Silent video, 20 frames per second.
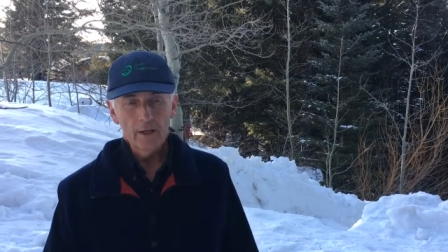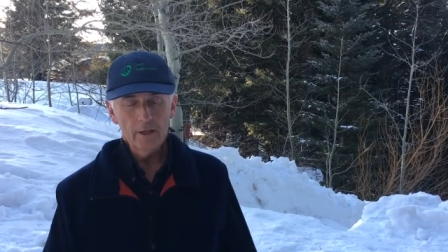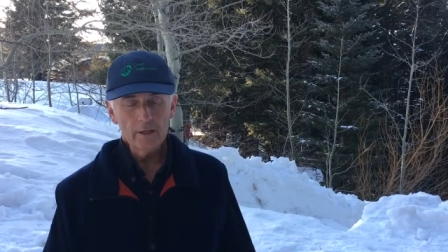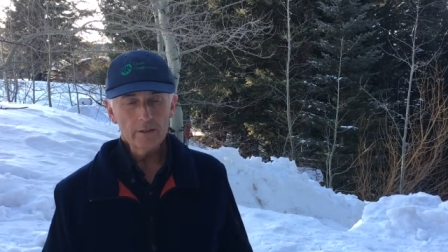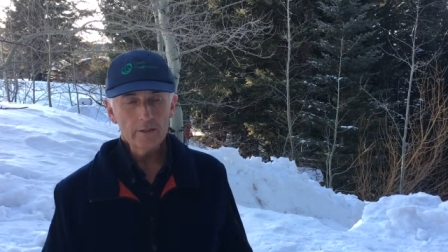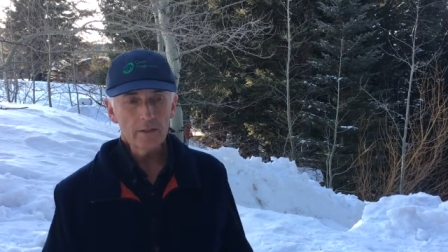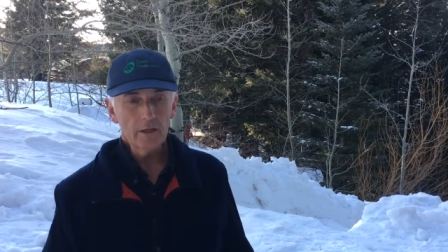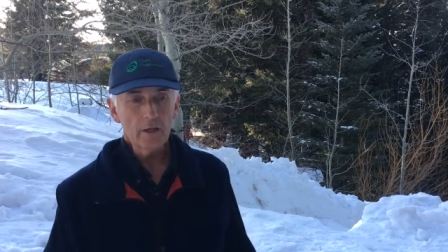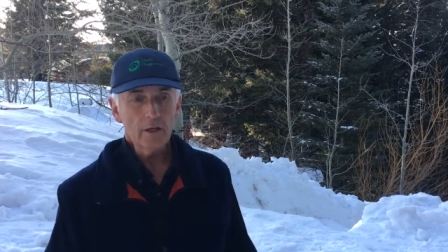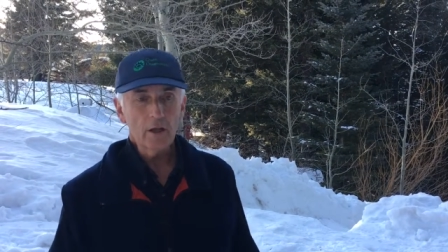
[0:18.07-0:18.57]

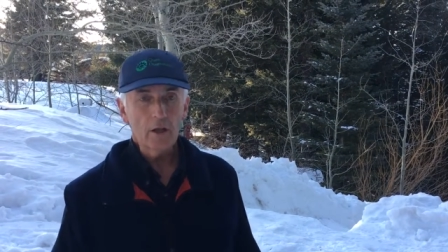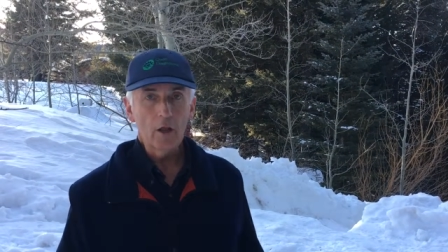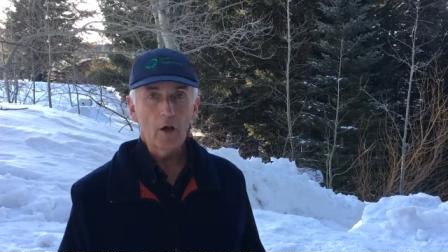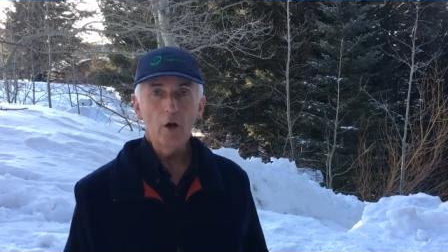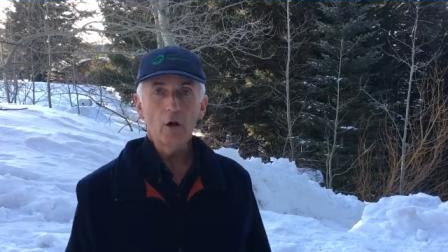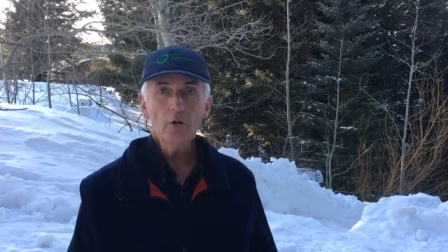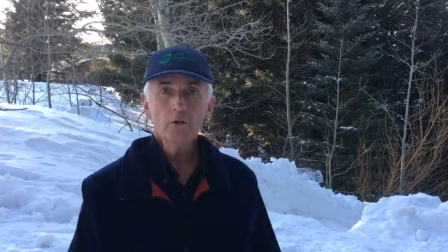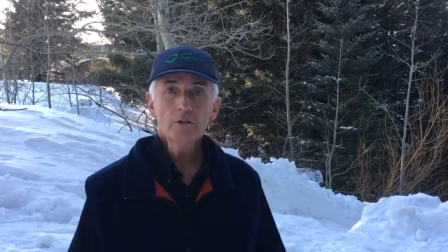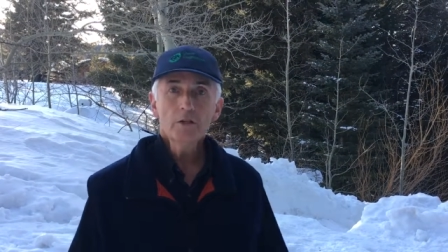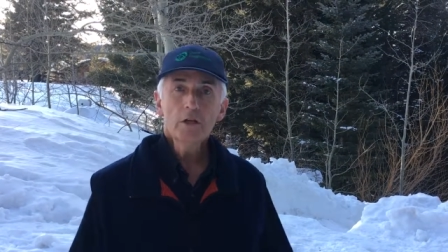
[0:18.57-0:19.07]
is to
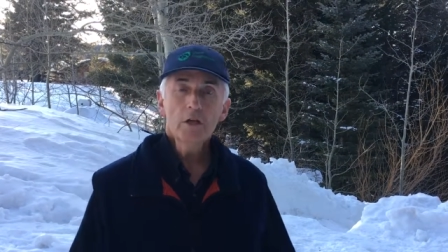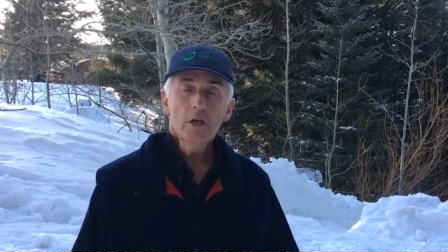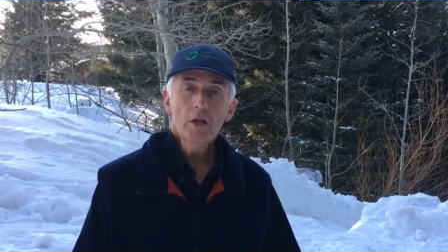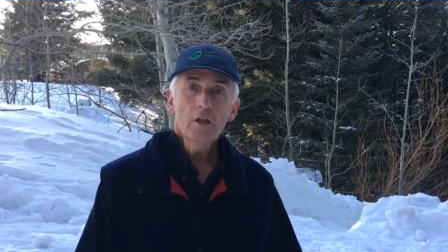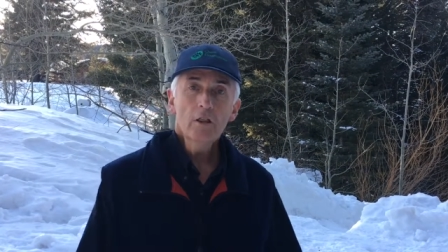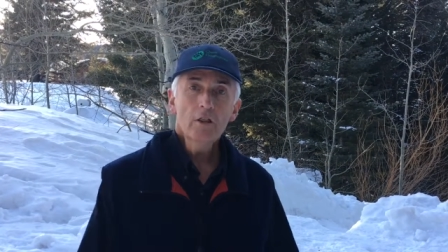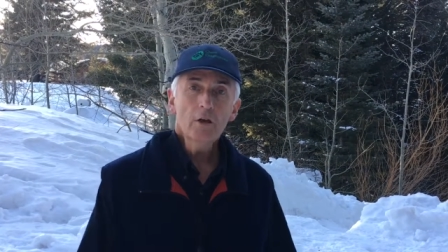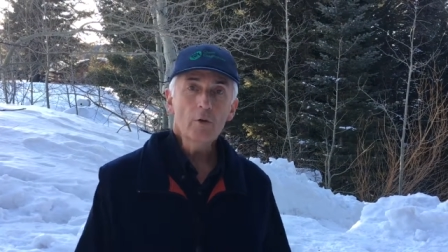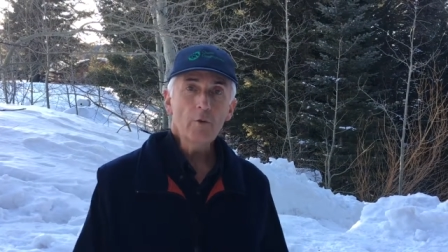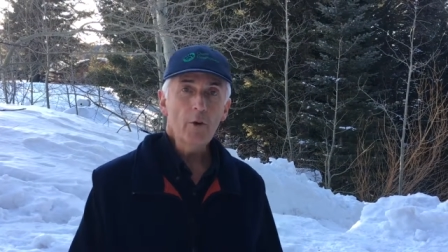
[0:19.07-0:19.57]
close
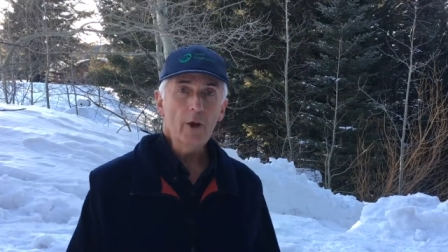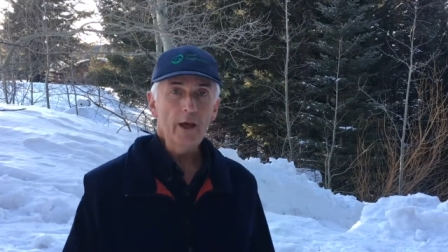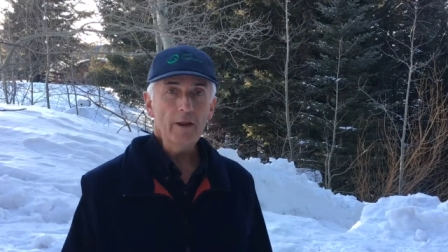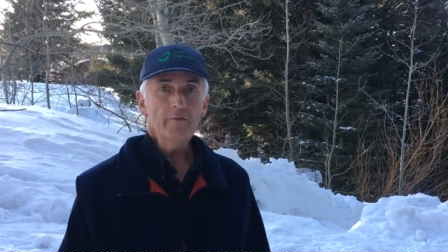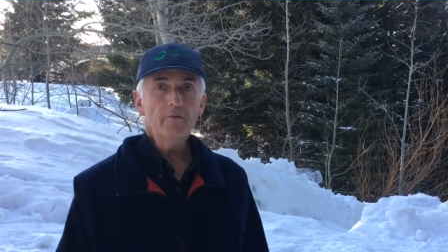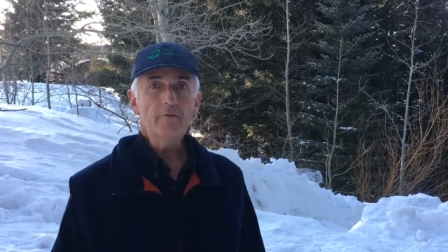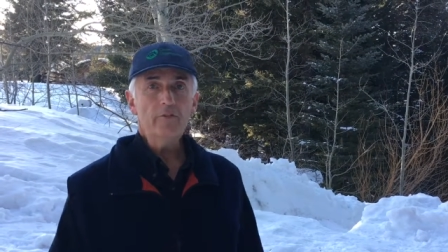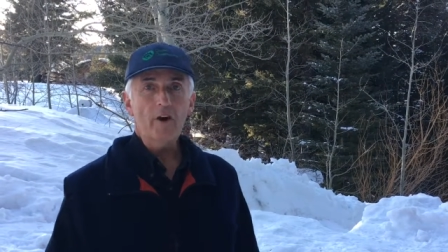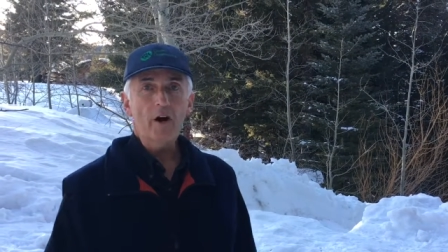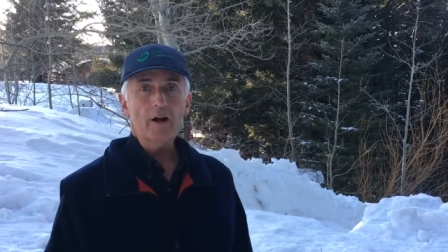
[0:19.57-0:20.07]
the
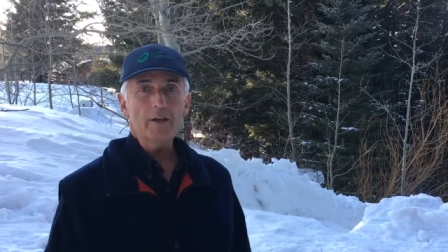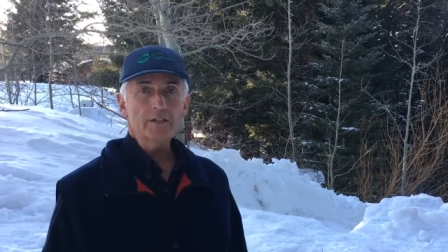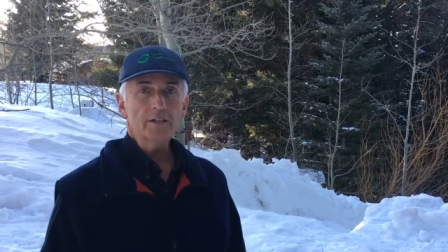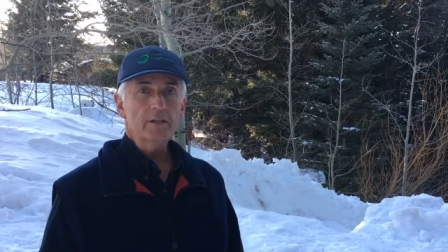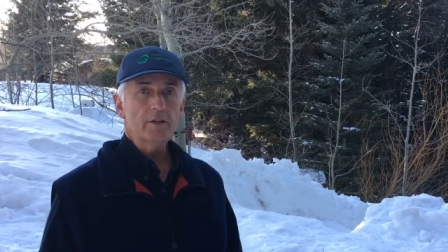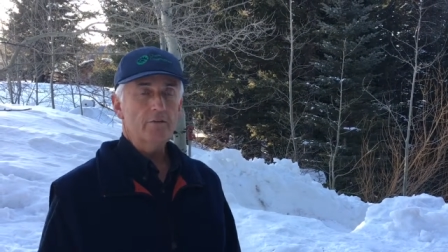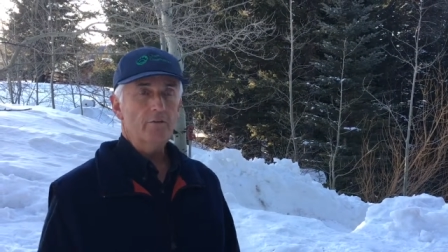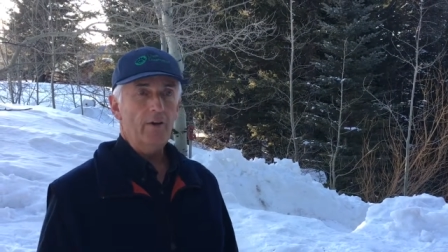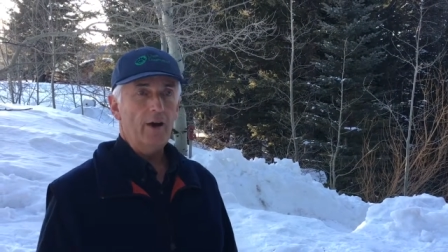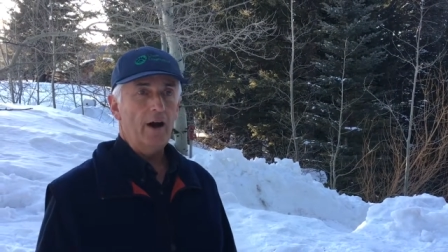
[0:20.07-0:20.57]
red
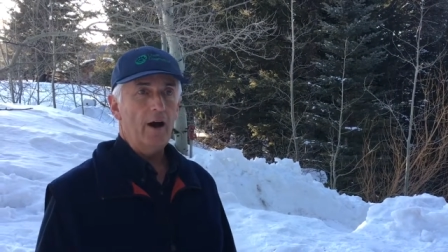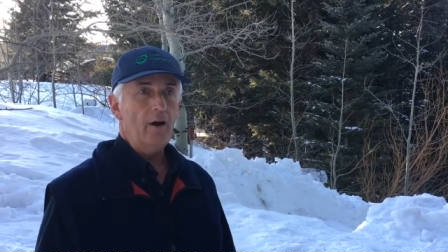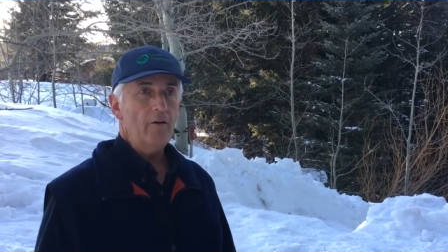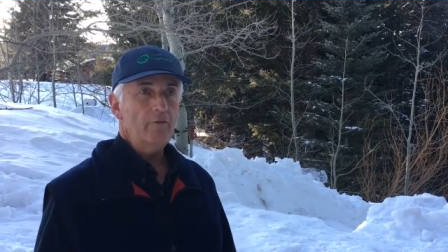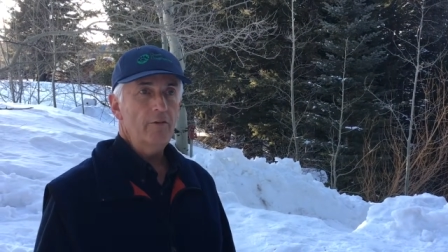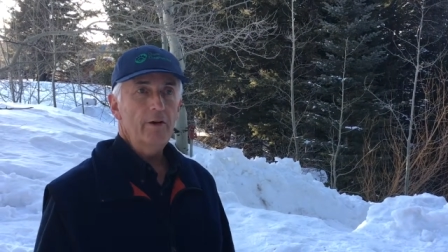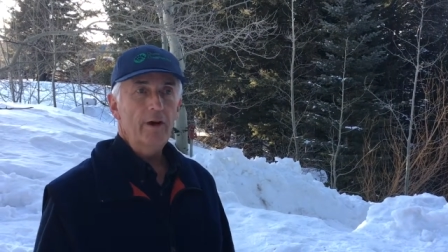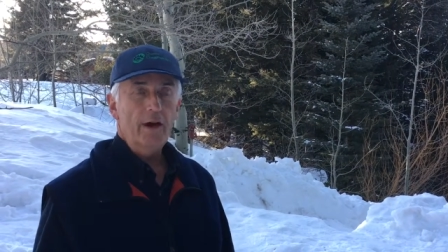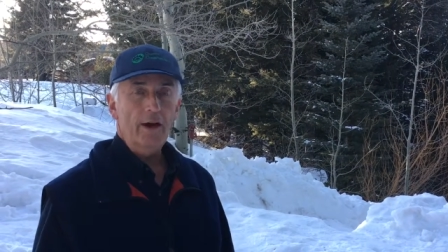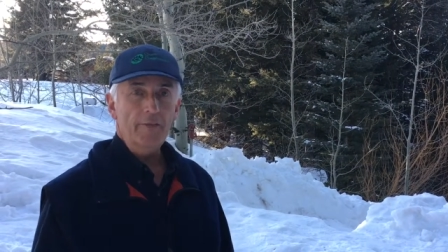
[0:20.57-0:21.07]
faucet
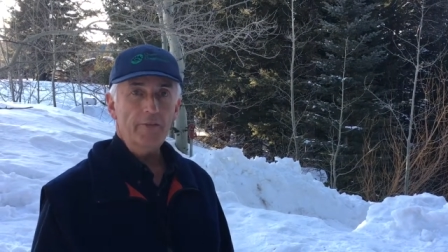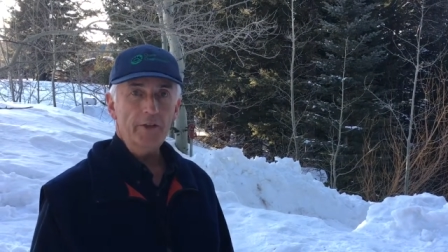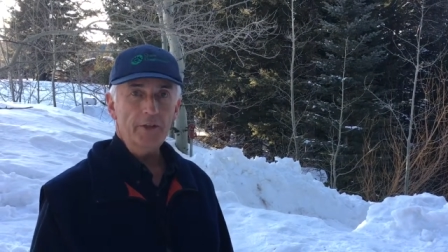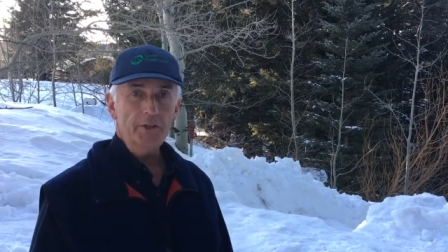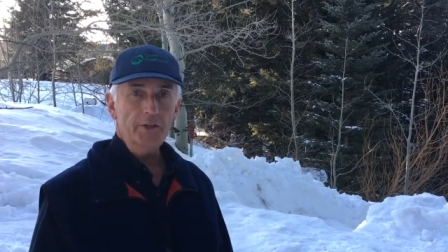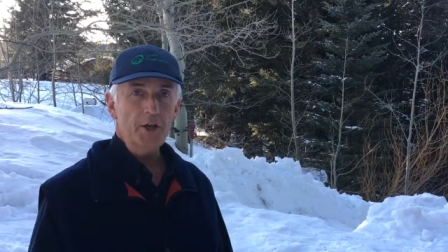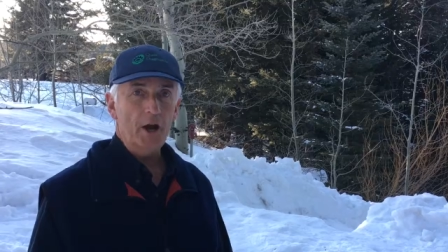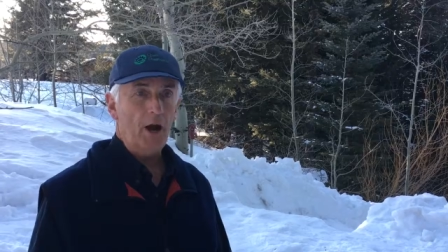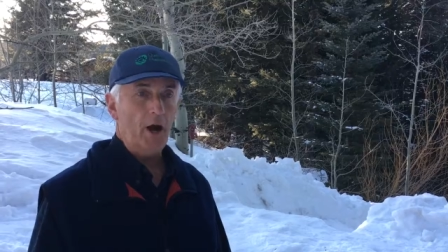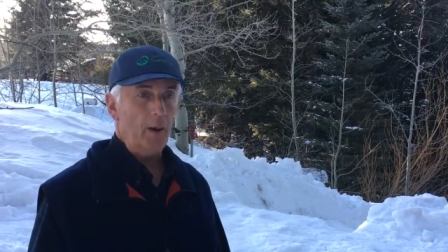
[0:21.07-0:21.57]
valve at the
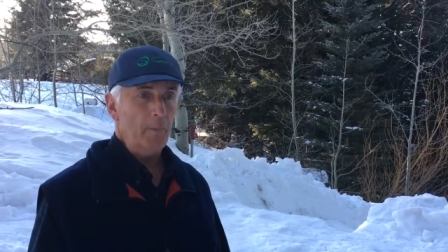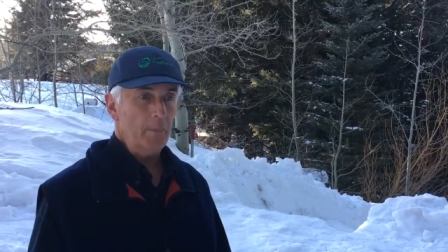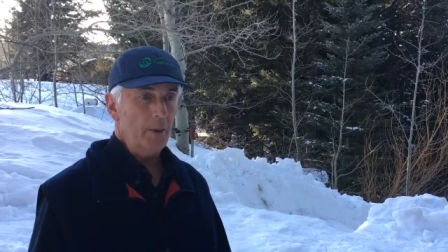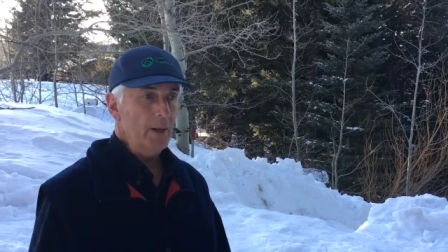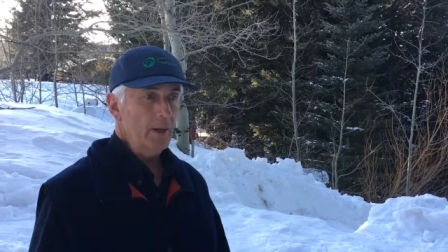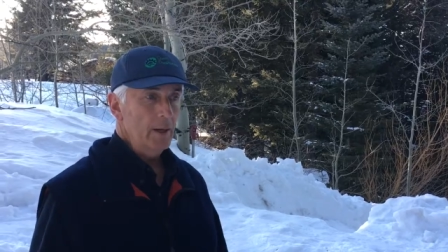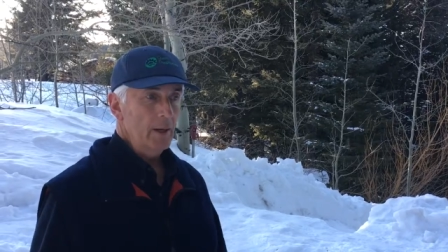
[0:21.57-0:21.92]
top